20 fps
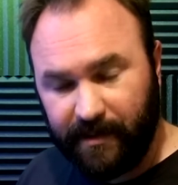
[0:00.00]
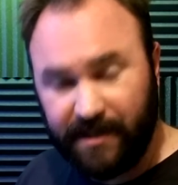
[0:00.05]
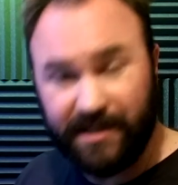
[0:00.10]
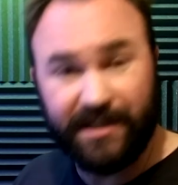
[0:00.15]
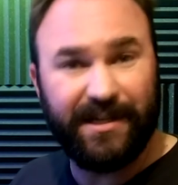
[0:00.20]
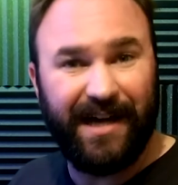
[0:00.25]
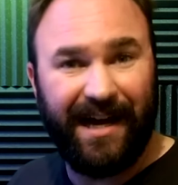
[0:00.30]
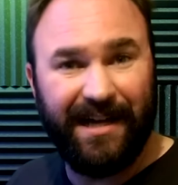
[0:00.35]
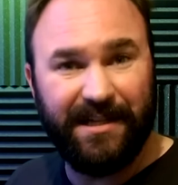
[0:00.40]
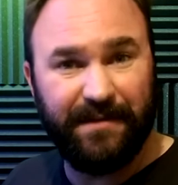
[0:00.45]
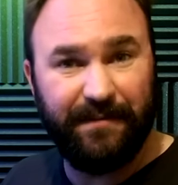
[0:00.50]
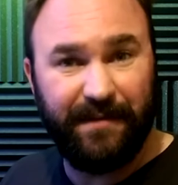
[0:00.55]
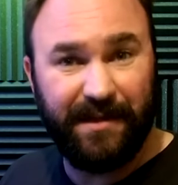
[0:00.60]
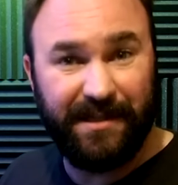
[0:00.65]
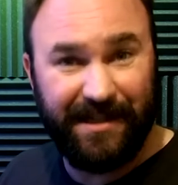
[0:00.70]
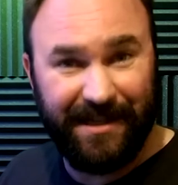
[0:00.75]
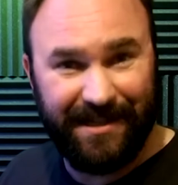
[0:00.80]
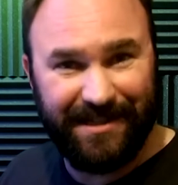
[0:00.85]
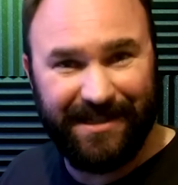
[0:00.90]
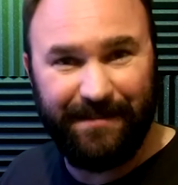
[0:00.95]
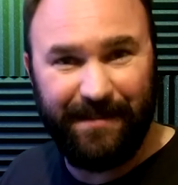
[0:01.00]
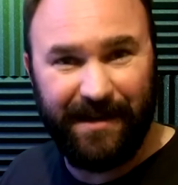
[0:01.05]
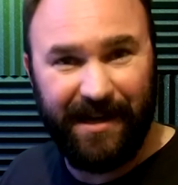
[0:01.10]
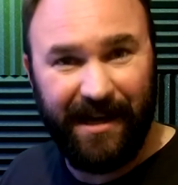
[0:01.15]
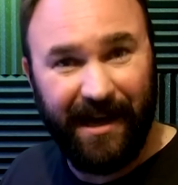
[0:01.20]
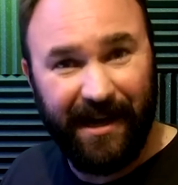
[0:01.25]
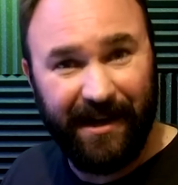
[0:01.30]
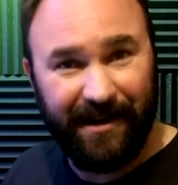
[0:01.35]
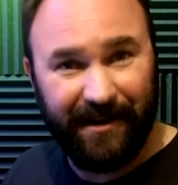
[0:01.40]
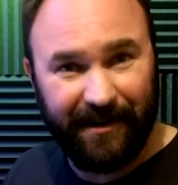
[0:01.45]
size of the TCP
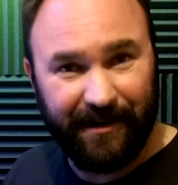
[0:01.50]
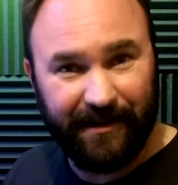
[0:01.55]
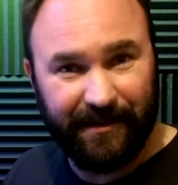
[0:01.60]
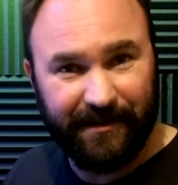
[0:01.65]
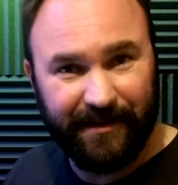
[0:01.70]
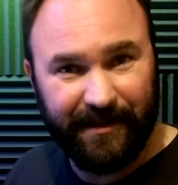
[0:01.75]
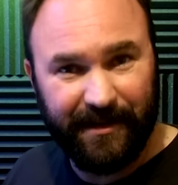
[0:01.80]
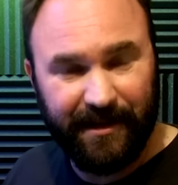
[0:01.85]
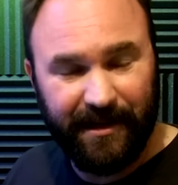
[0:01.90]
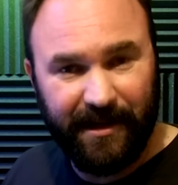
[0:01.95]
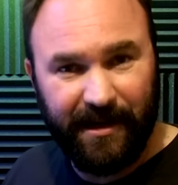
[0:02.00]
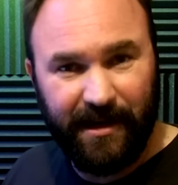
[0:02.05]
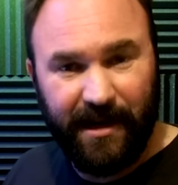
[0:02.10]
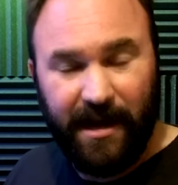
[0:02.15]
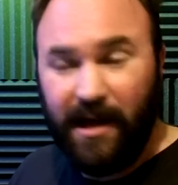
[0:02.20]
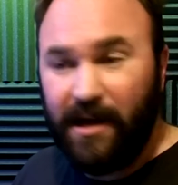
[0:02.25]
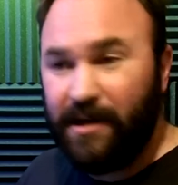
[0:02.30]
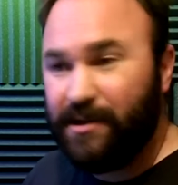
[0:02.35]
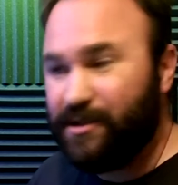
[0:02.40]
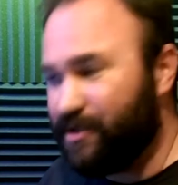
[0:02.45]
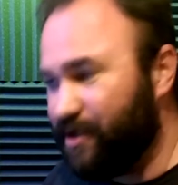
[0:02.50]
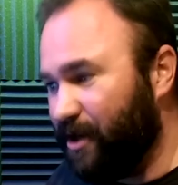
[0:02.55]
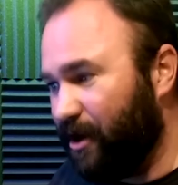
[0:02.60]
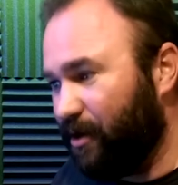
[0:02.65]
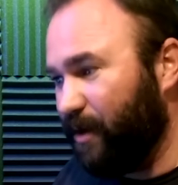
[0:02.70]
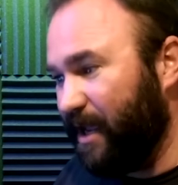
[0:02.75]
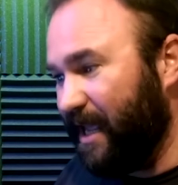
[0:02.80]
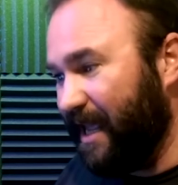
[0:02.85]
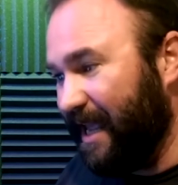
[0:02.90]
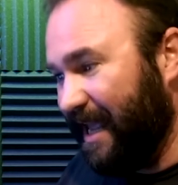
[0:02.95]
header.
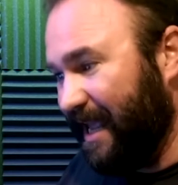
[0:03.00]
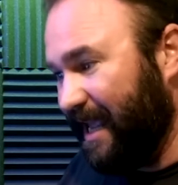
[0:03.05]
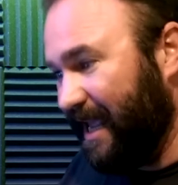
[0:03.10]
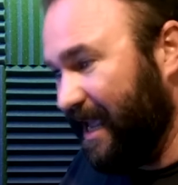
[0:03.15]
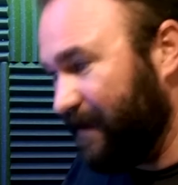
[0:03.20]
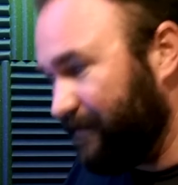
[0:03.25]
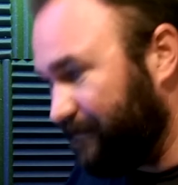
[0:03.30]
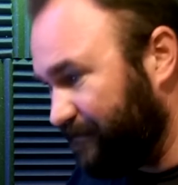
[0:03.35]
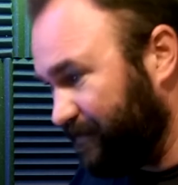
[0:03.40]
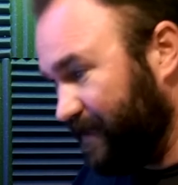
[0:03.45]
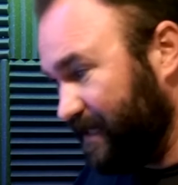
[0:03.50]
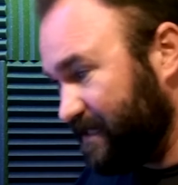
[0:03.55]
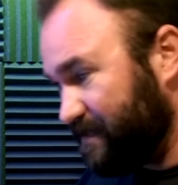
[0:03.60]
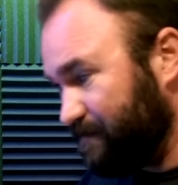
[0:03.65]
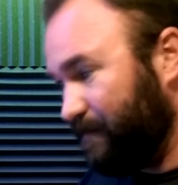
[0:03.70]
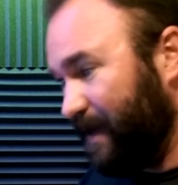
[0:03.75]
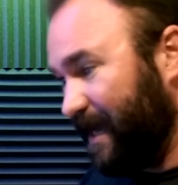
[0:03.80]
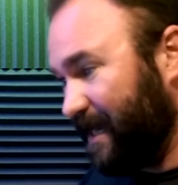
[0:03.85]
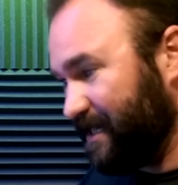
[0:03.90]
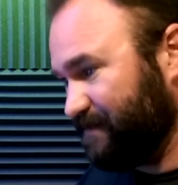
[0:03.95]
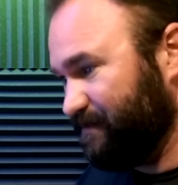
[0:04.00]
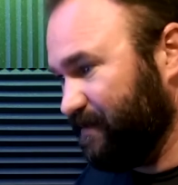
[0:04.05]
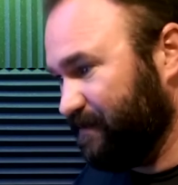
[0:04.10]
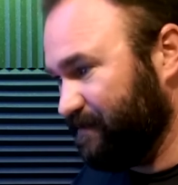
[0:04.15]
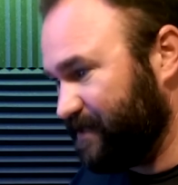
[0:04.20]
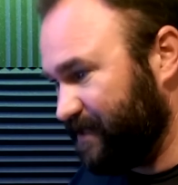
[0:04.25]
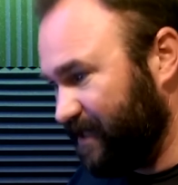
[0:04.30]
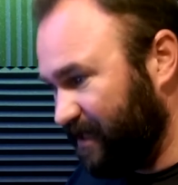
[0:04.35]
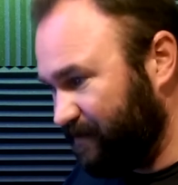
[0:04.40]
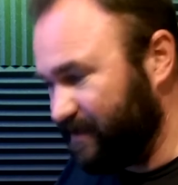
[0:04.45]
So if this maximum
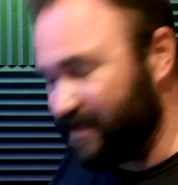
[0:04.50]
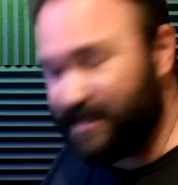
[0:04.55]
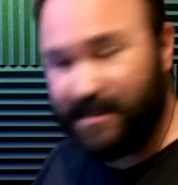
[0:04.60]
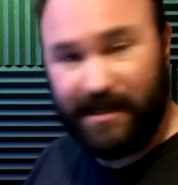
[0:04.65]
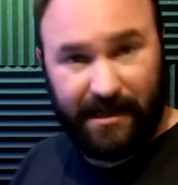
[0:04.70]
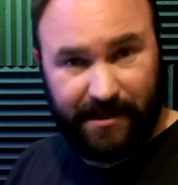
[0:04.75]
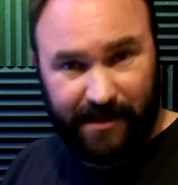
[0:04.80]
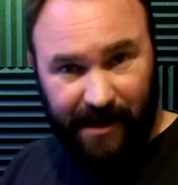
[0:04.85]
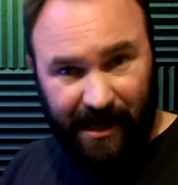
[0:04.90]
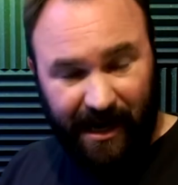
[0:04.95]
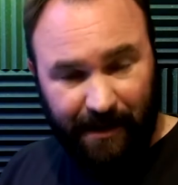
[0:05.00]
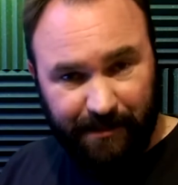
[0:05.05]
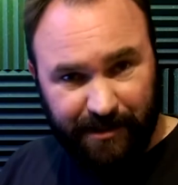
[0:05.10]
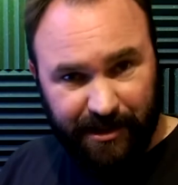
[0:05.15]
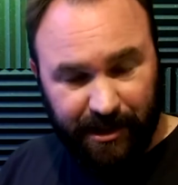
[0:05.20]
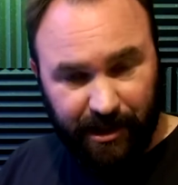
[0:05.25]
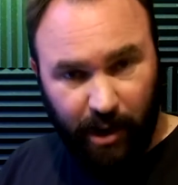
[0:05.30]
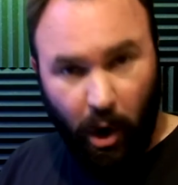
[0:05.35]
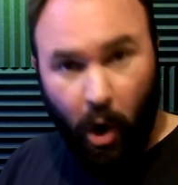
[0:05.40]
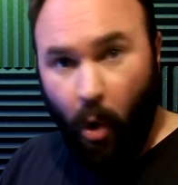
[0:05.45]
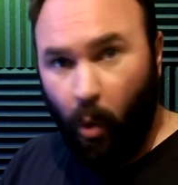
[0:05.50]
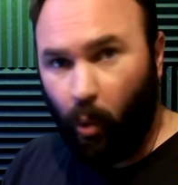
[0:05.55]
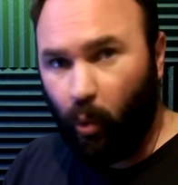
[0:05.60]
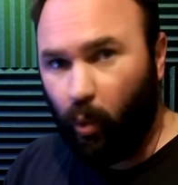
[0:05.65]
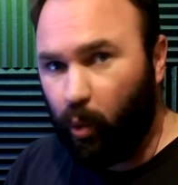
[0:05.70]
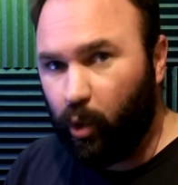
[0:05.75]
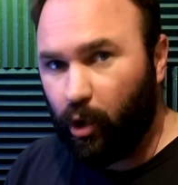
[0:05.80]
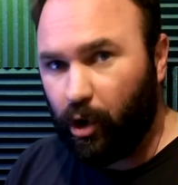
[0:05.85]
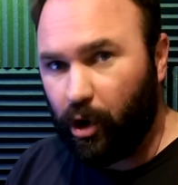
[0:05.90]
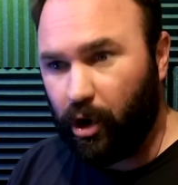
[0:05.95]
segment size option
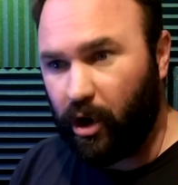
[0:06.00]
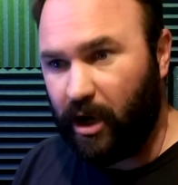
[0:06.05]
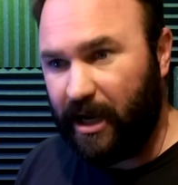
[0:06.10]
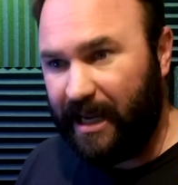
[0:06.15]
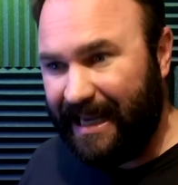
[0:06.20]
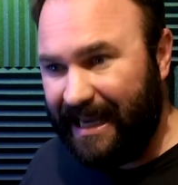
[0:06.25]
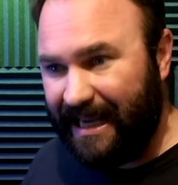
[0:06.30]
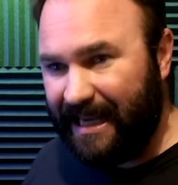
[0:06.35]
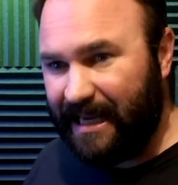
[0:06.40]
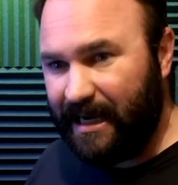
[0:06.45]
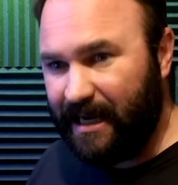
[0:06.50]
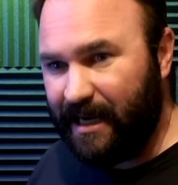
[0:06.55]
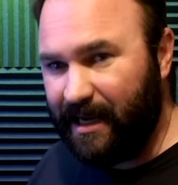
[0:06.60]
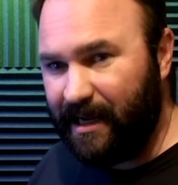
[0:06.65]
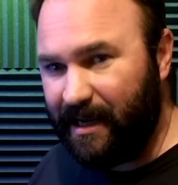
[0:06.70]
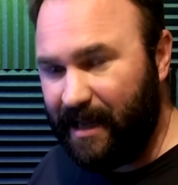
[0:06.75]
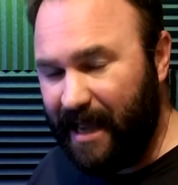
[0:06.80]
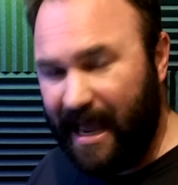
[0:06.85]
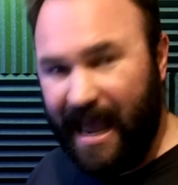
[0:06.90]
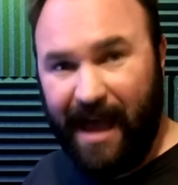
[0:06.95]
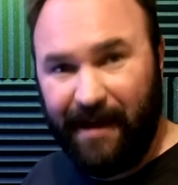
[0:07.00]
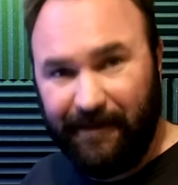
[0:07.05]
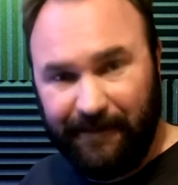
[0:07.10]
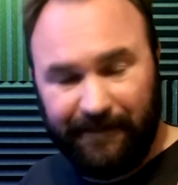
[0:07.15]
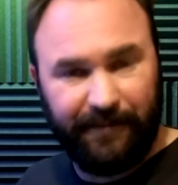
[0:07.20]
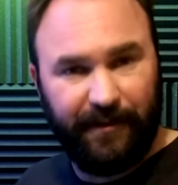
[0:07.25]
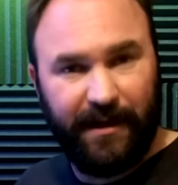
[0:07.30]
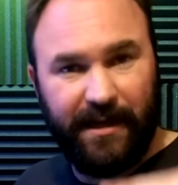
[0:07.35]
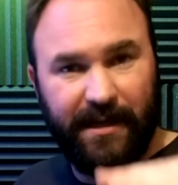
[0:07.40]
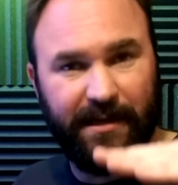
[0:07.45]
were in
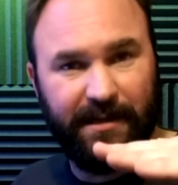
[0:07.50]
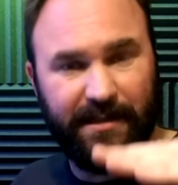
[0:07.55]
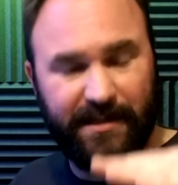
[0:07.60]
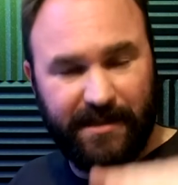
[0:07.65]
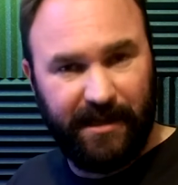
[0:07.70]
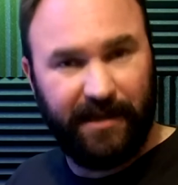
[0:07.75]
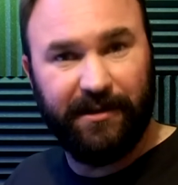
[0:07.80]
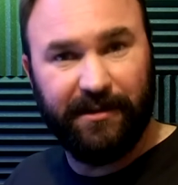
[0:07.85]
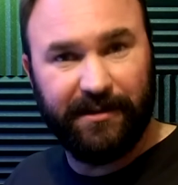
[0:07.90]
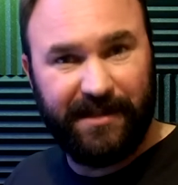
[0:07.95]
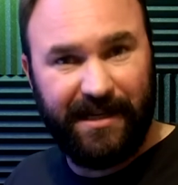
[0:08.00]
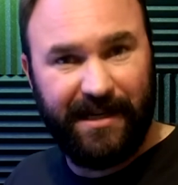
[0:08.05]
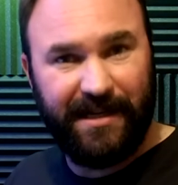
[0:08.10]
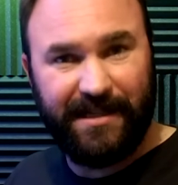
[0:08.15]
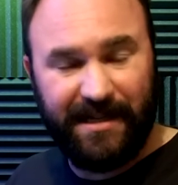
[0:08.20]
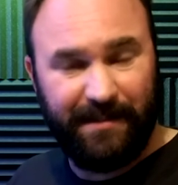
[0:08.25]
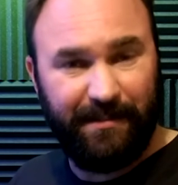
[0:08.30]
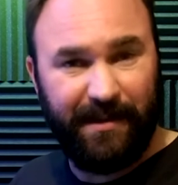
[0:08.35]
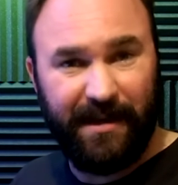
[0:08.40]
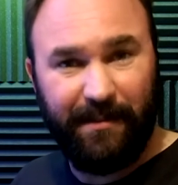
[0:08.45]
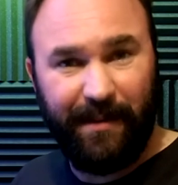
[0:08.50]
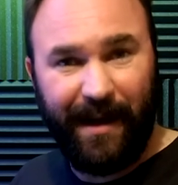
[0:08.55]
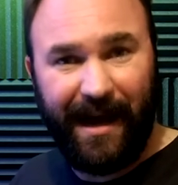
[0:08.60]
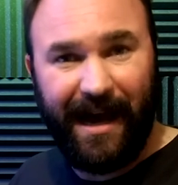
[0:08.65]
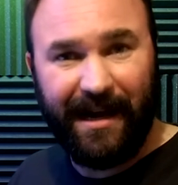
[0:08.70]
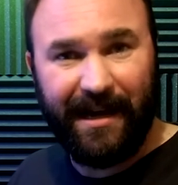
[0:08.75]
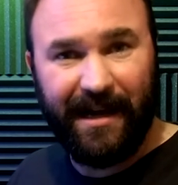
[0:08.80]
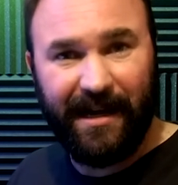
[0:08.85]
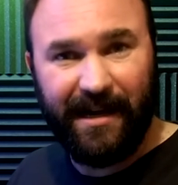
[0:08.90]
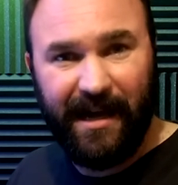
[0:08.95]
every single TCP
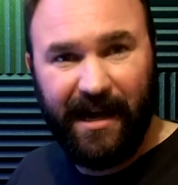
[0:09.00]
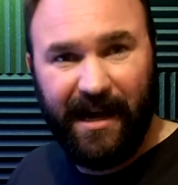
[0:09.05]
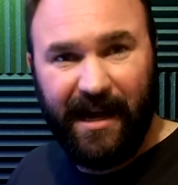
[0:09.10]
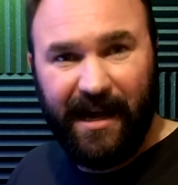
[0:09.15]
packet,